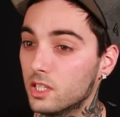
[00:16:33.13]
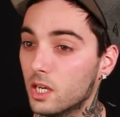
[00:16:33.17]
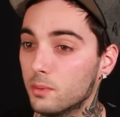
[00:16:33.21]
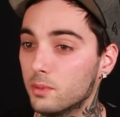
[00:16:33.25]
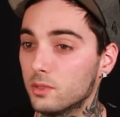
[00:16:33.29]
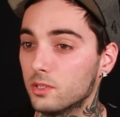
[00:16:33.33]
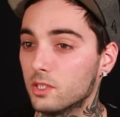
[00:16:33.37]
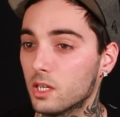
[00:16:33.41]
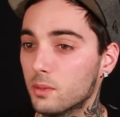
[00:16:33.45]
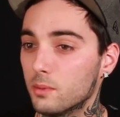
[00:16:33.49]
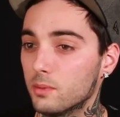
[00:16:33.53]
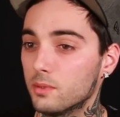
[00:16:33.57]

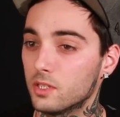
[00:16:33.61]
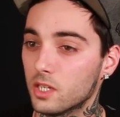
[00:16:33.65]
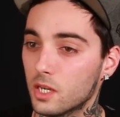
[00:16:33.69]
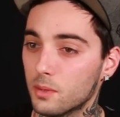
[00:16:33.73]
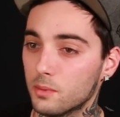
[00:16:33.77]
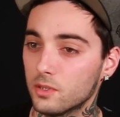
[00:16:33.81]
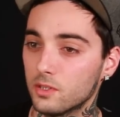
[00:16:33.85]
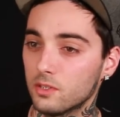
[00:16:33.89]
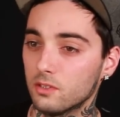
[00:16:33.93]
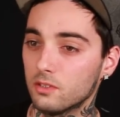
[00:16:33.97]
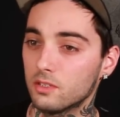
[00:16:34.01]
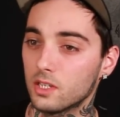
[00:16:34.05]

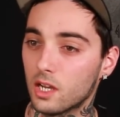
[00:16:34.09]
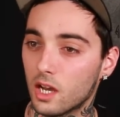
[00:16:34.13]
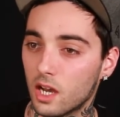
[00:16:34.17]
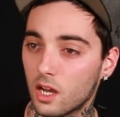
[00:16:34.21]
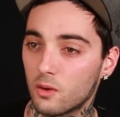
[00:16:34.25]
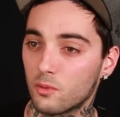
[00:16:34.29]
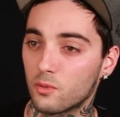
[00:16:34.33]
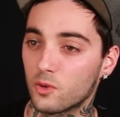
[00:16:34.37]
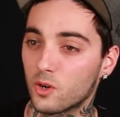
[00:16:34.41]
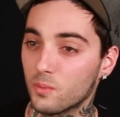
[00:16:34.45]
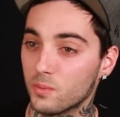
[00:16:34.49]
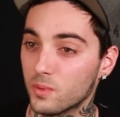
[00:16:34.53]

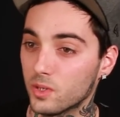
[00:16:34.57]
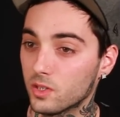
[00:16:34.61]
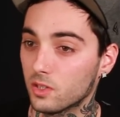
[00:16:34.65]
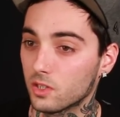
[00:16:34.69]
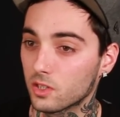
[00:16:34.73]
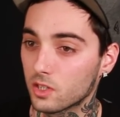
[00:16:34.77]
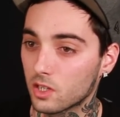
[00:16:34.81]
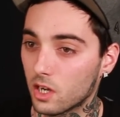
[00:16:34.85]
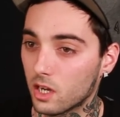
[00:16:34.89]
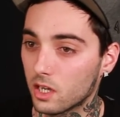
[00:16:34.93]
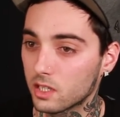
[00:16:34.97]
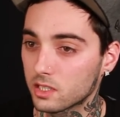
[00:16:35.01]

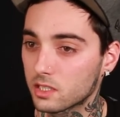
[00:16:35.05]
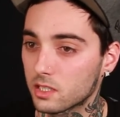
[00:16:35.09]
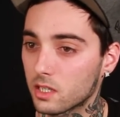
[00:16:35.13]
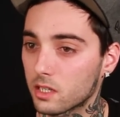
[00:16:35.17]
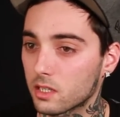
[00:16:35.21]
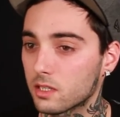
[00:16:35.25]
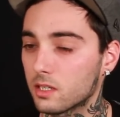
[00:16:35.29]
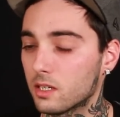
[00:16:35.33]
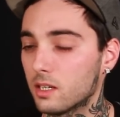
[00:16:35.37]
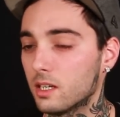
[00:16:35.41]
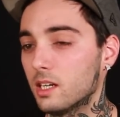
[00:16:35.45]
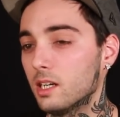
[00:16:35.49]

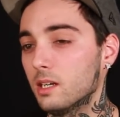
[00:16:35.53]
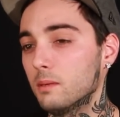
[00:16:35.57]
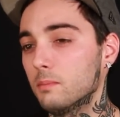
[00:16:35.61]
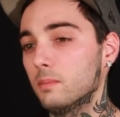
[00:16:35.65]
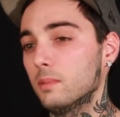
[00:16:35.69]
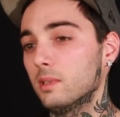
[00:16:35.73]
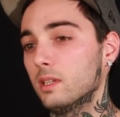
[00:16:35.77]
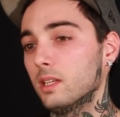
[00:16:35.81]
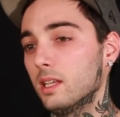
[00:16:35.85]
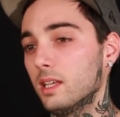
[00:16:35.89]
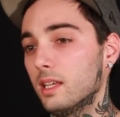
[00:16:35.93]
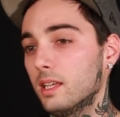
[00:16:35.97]
www.romeolacoste.com
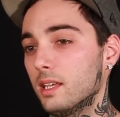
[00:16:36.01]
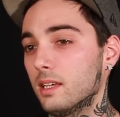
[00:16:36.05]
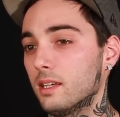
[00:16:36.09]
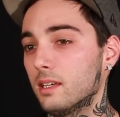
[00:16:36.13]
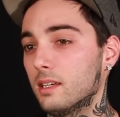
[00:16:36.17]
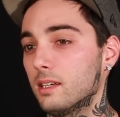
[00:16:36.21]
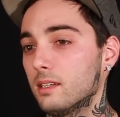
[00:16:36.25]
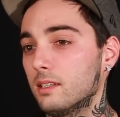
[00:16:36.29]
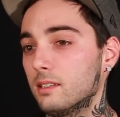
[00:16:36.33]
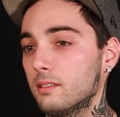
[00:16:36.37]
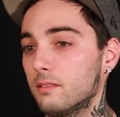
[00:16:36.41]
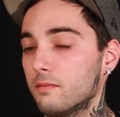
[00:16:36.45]

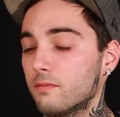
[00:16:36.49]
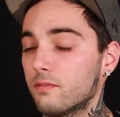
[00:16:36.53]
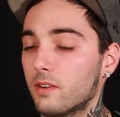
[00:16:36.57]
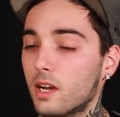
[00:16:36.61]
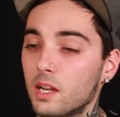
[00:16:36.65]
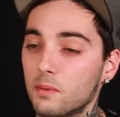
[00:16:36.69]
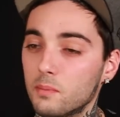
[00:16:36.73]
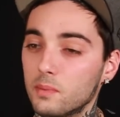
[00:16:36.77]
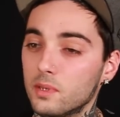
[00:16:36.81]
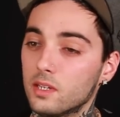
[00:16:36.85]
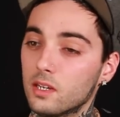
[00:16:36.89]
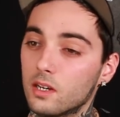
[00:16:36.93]
and
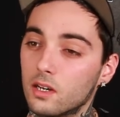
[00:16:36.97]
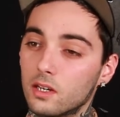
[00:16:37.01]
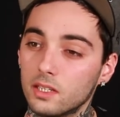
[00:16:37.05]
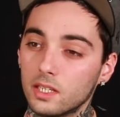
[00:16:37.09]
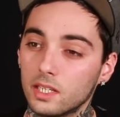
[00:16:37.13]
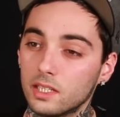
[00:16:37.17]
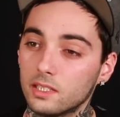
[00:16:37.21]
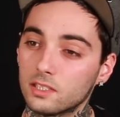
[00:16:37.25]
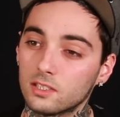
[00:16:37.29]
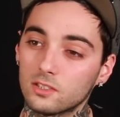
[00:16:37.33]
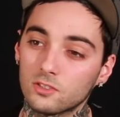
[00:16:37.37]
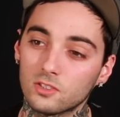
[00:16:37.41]
find me on
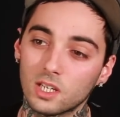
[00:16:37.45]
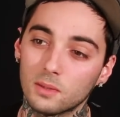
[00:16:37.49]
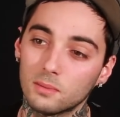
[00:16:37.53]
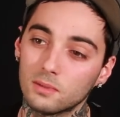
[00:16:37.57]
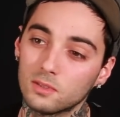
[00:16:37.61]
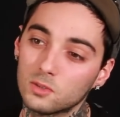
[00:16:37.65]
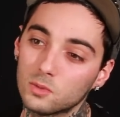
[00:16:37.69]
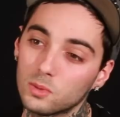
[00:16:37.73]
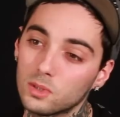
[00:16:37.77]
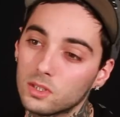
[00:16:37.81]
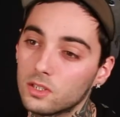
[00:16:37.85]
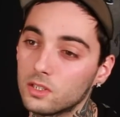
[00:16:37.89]
Instagram
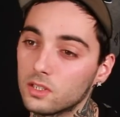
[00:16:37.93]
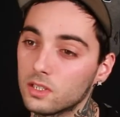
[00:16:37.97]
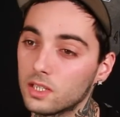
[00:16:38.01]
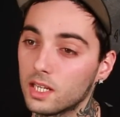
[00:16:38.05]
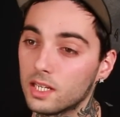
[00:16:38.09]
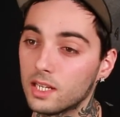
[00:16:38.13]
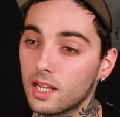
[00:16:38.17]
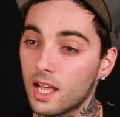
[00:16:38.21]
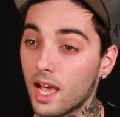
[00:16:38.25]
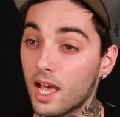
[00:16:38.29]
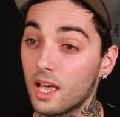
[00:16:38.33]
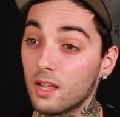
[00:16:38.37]
and Twitter
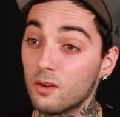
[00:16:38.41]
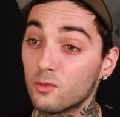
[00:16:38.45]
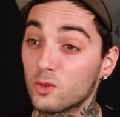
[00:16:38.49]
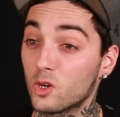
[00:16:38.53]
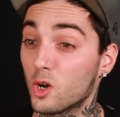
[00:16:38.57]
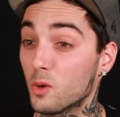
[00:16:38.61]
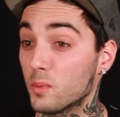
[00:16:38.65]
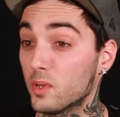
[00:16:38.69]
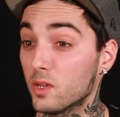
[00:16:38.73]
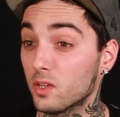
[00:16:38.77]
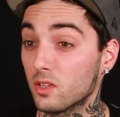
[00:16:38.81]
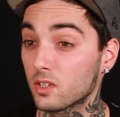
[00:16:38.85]
at
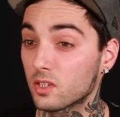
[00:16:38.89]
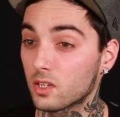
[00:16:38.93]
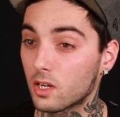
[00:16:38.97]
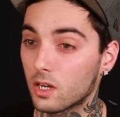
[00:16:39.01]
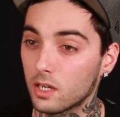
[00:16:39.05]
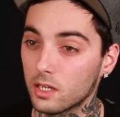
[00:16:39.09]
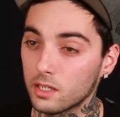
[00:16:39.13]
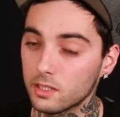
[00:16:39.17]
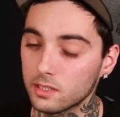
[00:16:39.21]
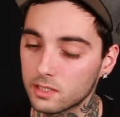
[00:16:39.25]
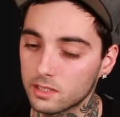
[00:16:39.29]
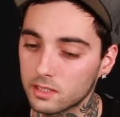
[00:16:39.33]
Romeo
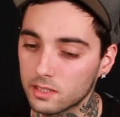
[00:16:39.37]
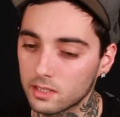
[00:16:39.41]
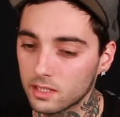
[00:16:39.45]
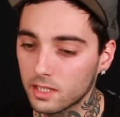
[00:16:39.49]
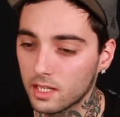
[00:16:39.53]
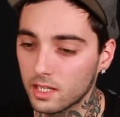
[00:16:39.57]
Lacoste.